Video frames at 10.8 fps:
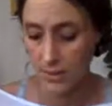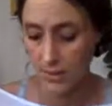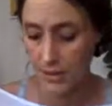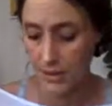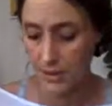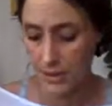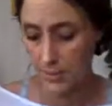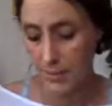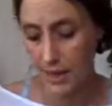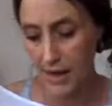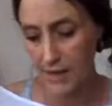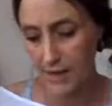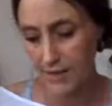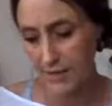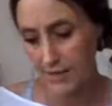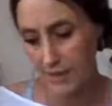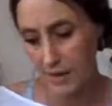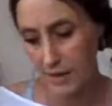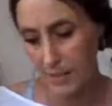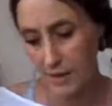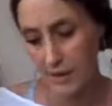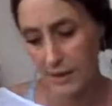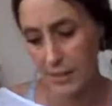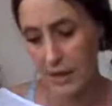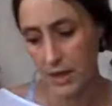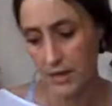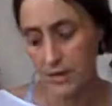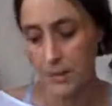Building blocks. Let's look at building blocks.